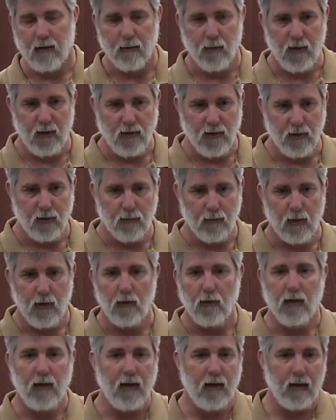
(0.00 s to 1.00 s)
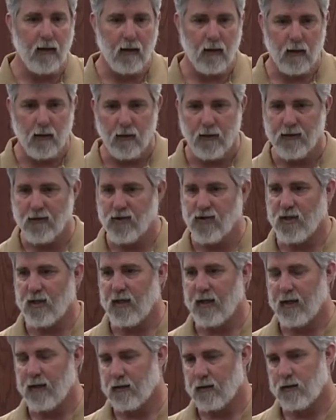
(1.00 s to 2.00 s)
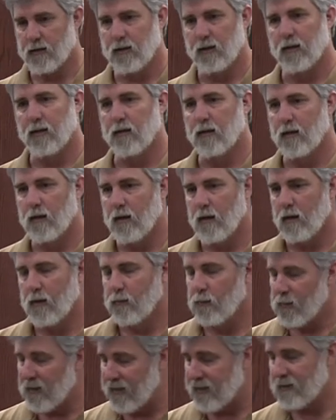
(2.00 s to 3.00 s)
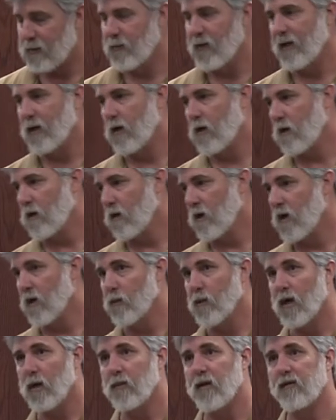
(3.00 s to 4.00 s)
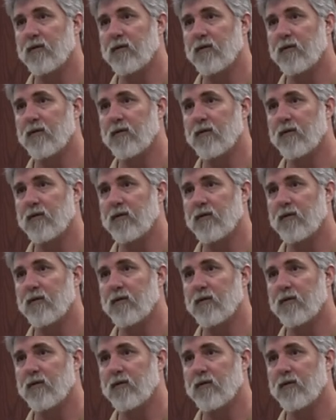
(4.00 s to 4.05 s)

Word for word: I mentioned Broken Arrow and Jenks and uh, Bixby all come up.